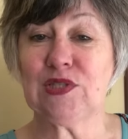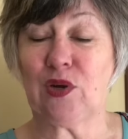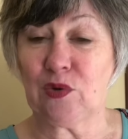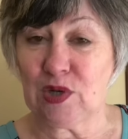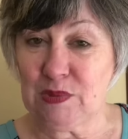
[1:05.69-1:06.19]

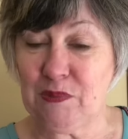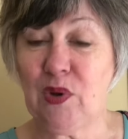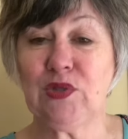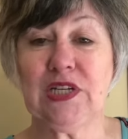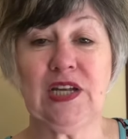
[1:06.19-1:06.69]
They're going to be
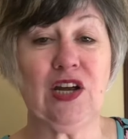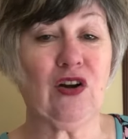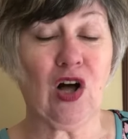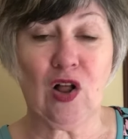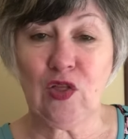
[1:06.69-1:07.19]
posted here.
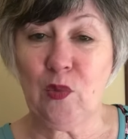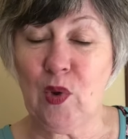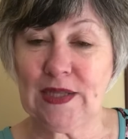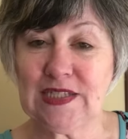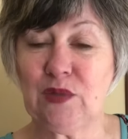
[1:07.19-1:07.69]
All the
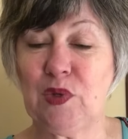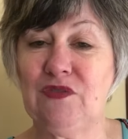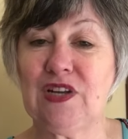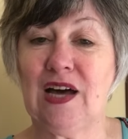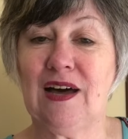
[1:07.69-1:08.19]
ones that
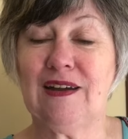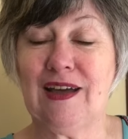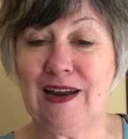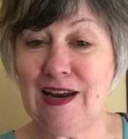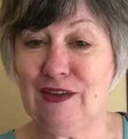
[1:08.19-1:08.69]
we've done
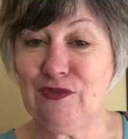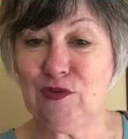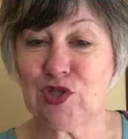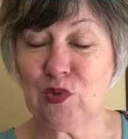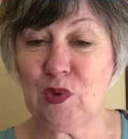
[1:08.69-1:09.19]
and any
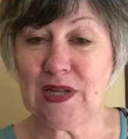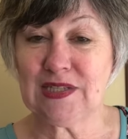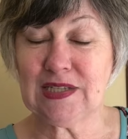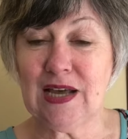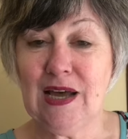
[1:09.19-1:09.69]
future
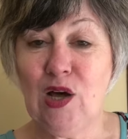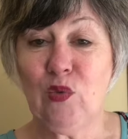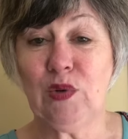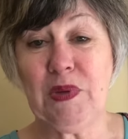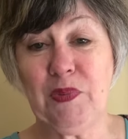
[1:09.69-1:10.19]
ones
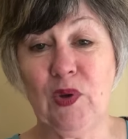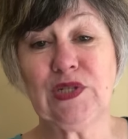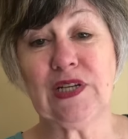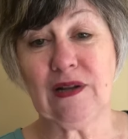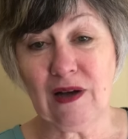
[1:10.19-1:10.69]
will be
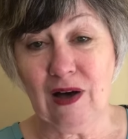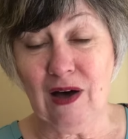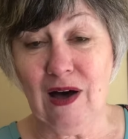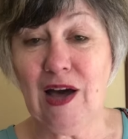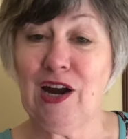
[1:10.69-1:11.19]
posted
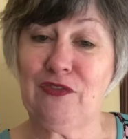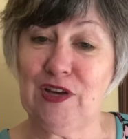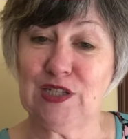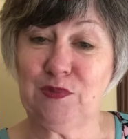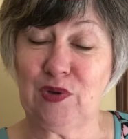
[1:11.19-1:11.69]
on our
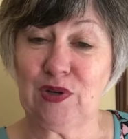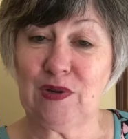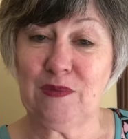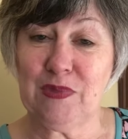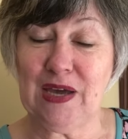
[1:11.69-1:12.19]
Facebook
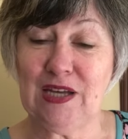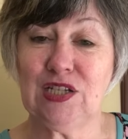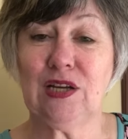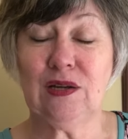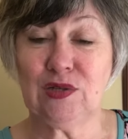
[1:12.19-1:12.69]

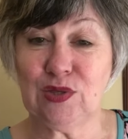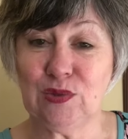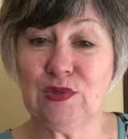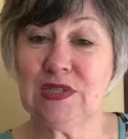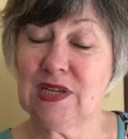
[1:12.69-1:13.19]
page,
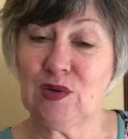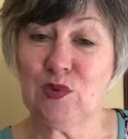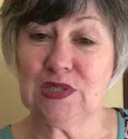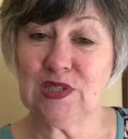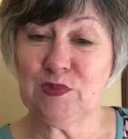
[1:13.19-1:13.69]
Tunes and
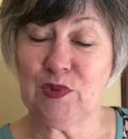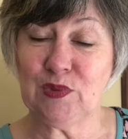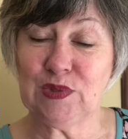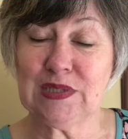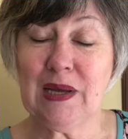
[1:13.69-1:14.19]
Wooden
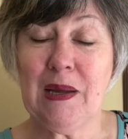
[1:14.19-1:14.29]
Spoons.